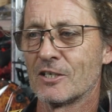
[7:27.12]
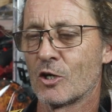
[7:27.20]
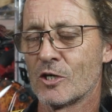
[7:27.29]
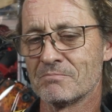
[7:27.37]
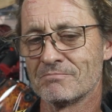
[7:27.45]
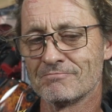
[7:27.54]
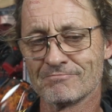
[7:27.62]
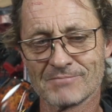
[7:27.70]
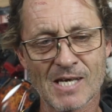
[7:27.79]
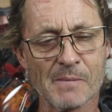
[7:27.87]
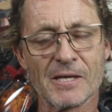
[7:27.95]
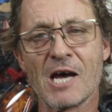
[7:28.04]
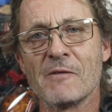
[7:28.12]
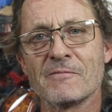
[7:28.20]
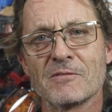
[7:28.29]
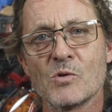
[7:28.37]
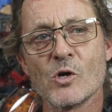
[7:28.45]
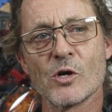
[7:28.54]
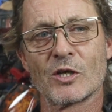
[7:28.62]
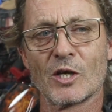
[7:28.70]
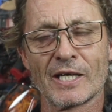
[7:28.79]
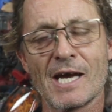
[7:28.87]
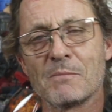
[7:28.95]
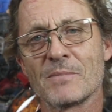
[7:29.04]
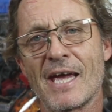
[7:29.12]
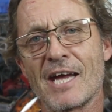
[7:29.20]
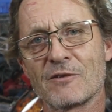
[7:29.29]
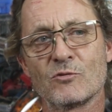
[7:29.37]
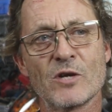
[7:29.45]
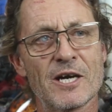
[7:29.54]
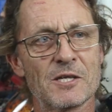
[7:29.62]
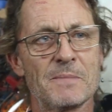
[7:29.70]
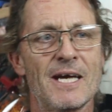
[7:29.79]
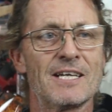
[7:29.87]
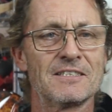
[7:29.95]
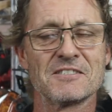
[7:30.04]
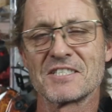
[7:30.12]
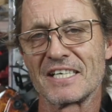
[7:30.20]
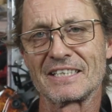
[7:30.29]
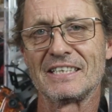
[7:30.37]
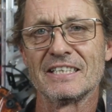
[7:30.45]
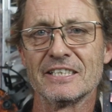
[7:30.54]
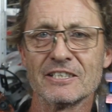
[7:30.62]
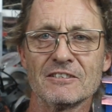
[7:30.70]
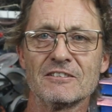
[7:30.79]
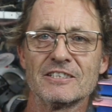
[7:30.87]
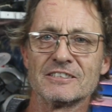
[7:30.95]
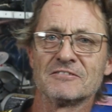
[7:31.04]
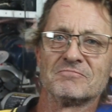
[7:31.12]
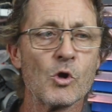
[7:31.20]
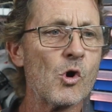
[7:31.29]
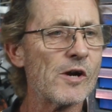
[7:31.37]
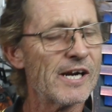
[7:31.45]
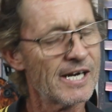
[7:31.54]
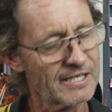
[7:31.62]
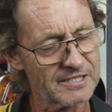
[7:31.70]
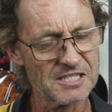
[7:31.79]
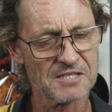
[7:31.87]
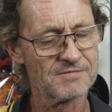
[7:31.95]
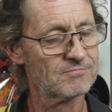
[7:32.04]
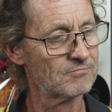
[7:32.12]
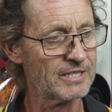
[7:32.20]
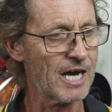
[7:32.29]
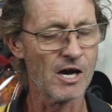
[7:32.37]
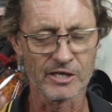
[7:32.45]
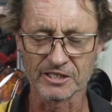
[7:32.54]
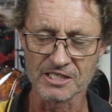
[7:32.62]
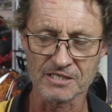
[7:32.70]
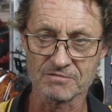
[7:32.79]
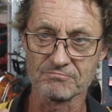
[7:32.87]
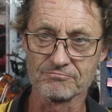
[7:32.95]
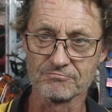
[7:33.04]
I'm coming home from work, and I come out of a roundabout in second gear and floor it, and it just, I could just